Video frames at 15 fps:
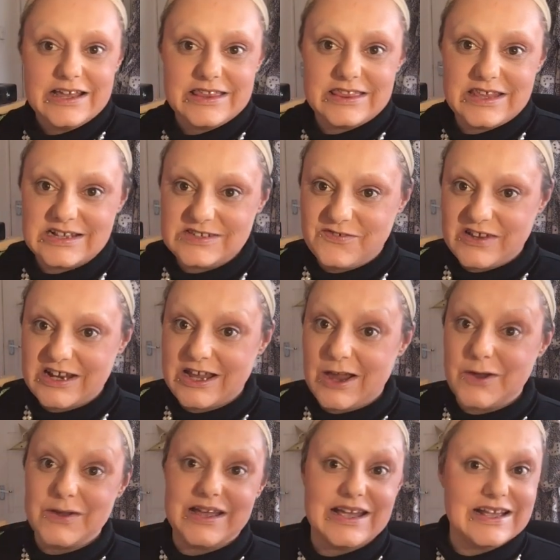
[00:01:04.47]
This
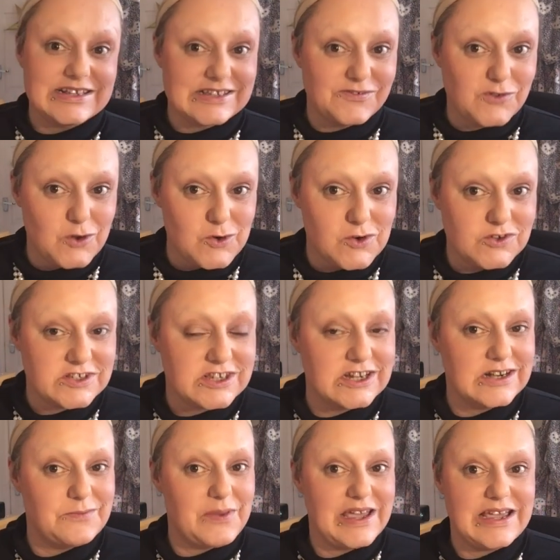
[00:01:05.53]
video is, of course, going
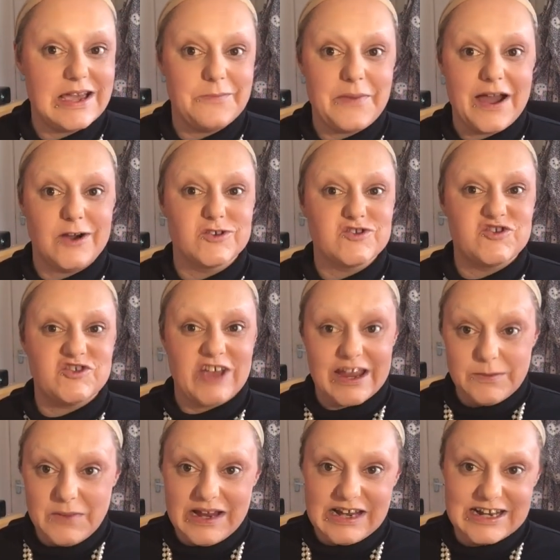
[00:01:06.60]
to be about
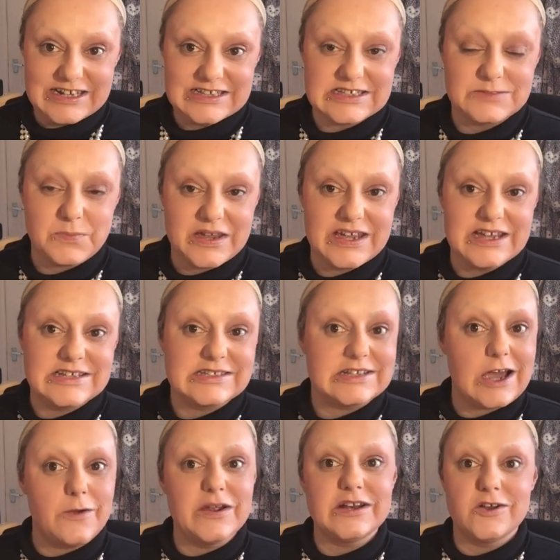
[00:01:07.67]
Jamie Lynn Spears
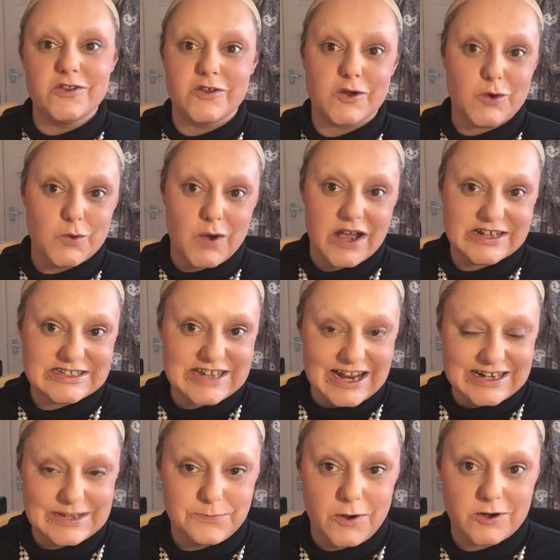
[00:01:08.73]
going on the Call Her
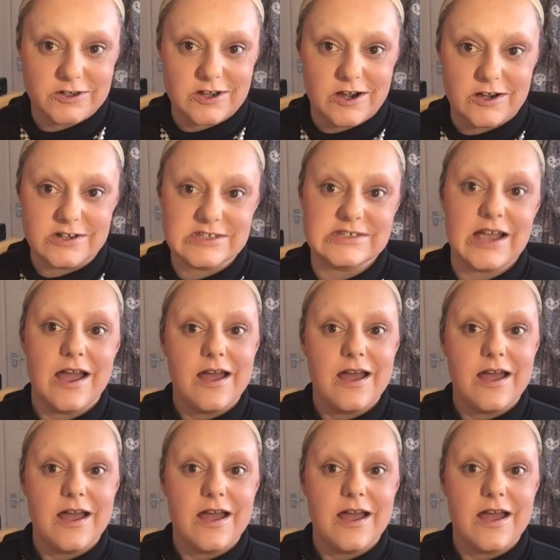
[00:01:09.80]
Daddy podcast.